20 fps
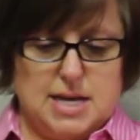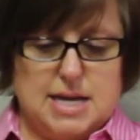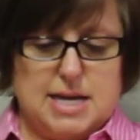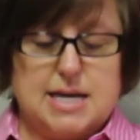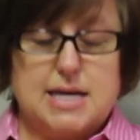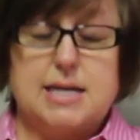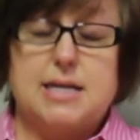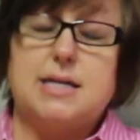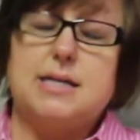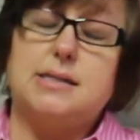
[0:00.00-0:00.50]

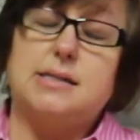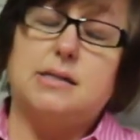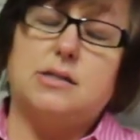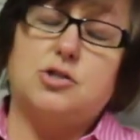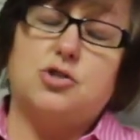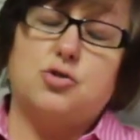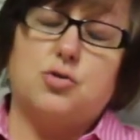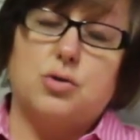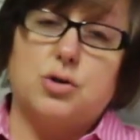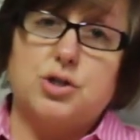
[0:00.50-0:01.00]
It
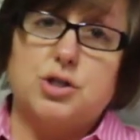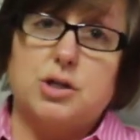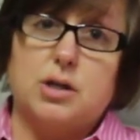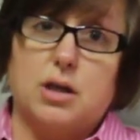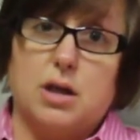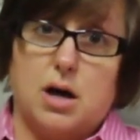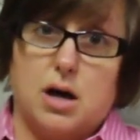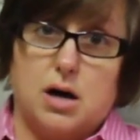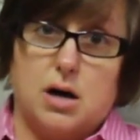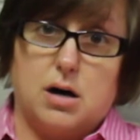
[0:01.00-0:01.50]
is Georgia
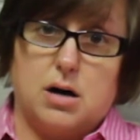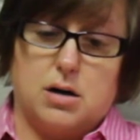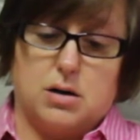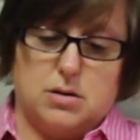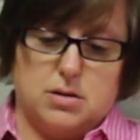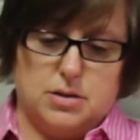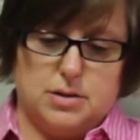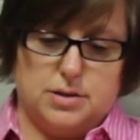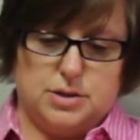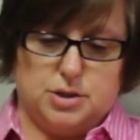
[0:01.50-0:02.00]

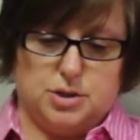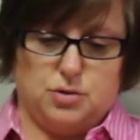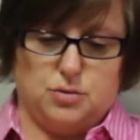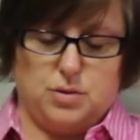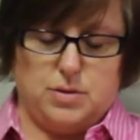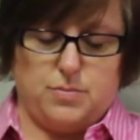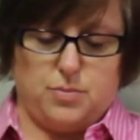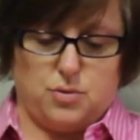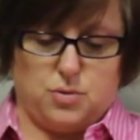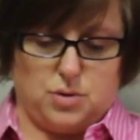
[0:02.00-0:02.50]
law to
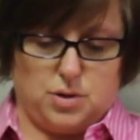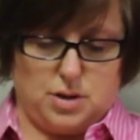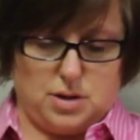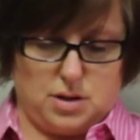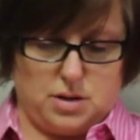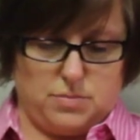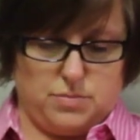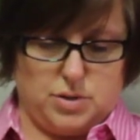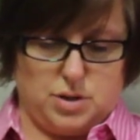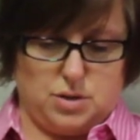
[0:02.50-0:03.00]
report
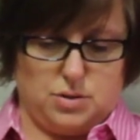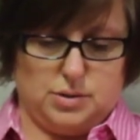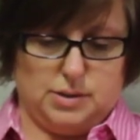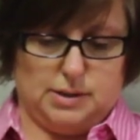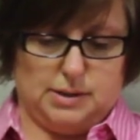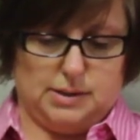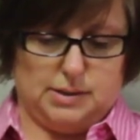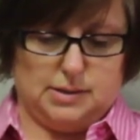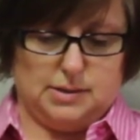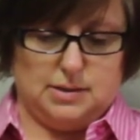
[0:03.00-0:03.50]

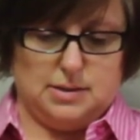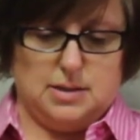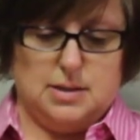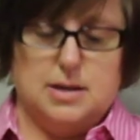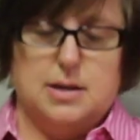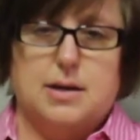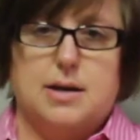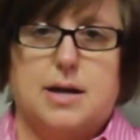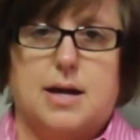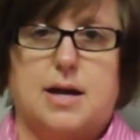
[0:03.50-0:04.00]
abuse,
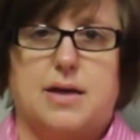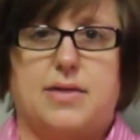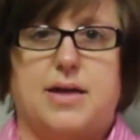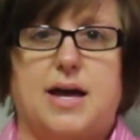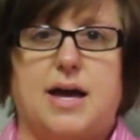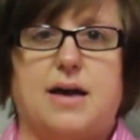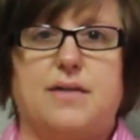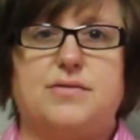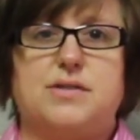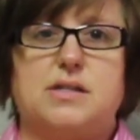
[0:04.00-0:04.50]
and they
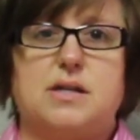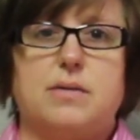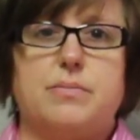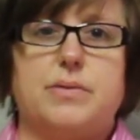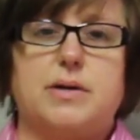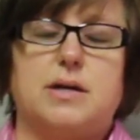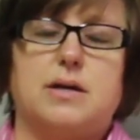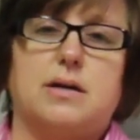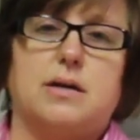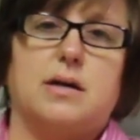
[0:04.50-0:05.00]
have
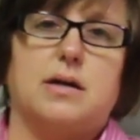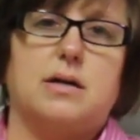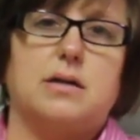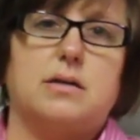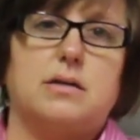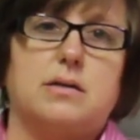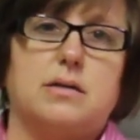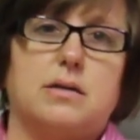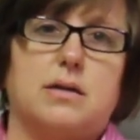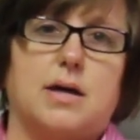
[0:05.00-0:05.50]
something
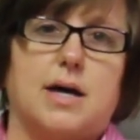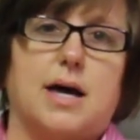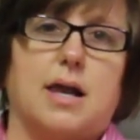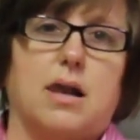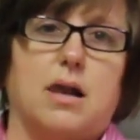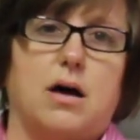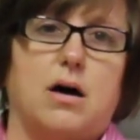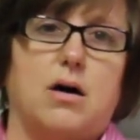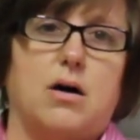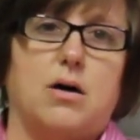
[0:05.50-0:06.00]
in that
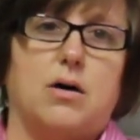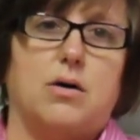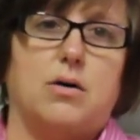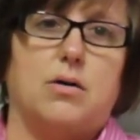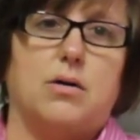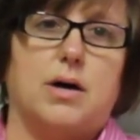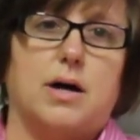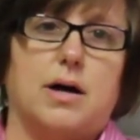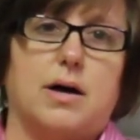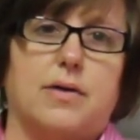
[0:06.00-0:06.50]

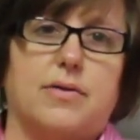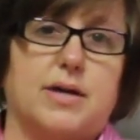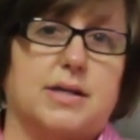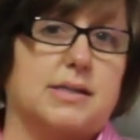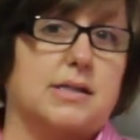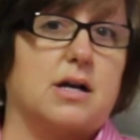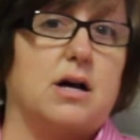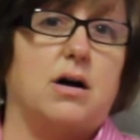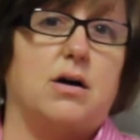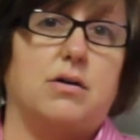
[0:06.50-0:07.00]
law
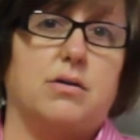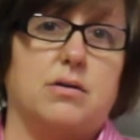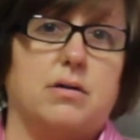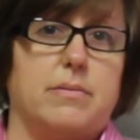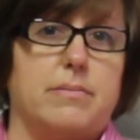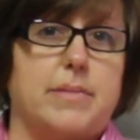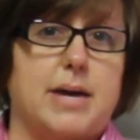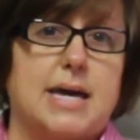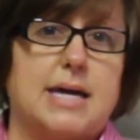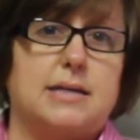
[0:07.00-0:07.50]
that's called a
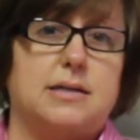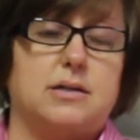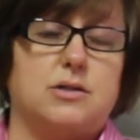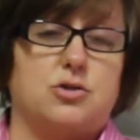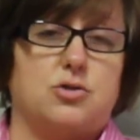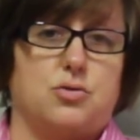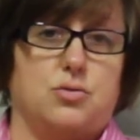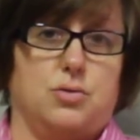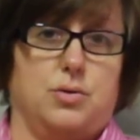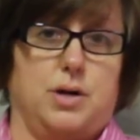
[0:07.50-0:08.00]

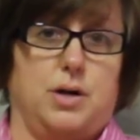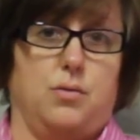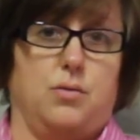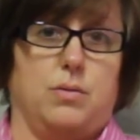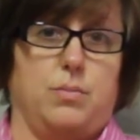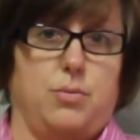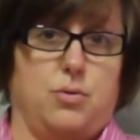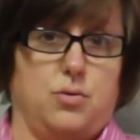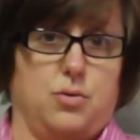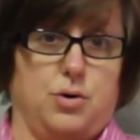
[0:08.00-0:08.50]
mandatory
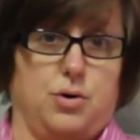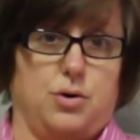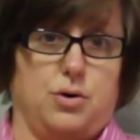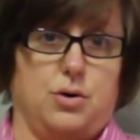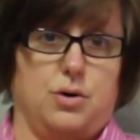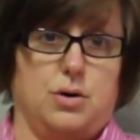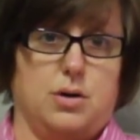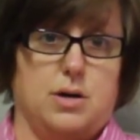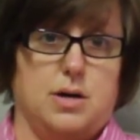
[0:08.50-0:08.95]
reporter,